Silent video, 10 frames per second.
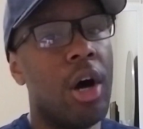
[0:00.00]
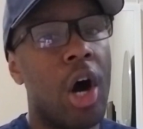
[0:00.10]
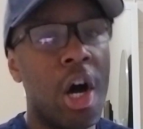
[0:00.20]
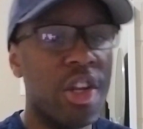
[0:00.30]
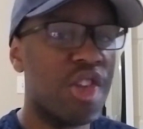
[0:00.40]

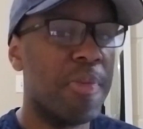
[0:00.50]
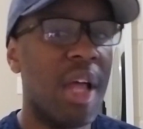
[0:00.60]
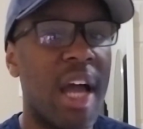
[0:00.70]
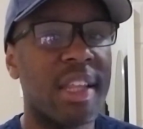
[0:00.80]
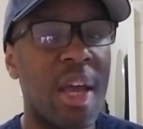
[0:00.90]
On this
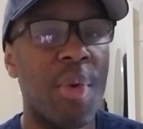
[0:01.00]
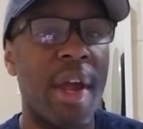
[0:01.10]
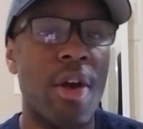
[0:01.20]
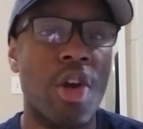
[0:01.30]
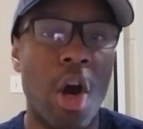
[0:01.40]
block, they will
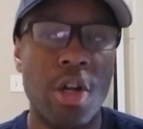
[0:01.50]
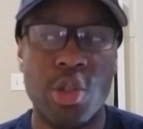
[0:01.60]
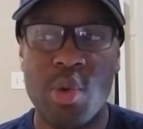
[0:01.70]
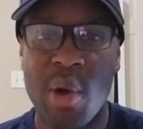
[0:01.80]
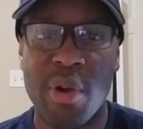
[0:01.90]
air
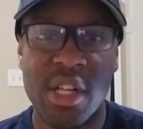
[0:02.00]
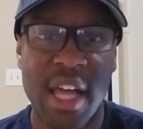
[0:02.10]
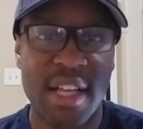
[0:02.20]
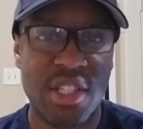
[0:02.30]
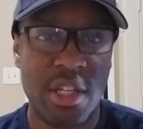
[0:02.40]
Cartoon Network
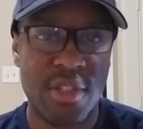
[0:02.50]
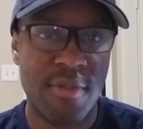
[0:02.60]
classics.